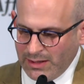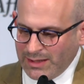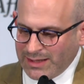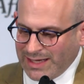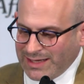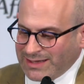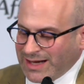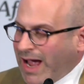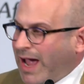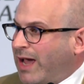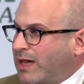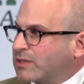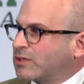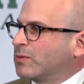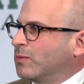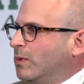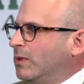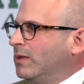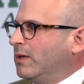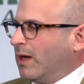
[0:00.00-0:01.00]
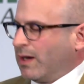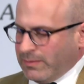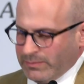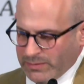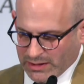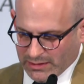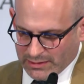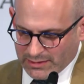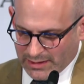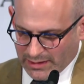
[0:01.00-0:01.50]
gained actual and not
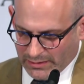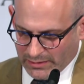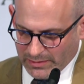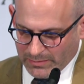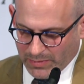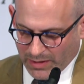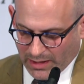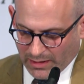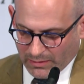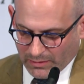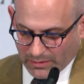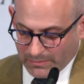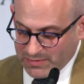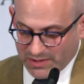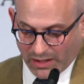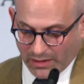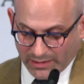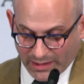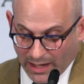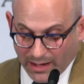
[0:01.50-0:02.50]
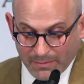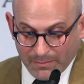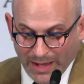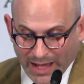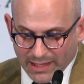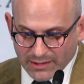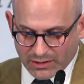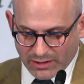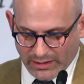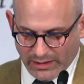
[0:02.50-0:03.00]
imaginary
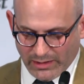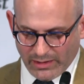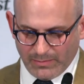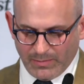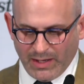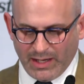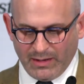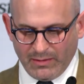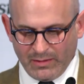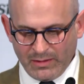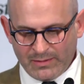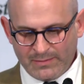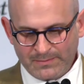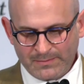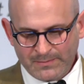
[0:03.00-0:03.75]
power.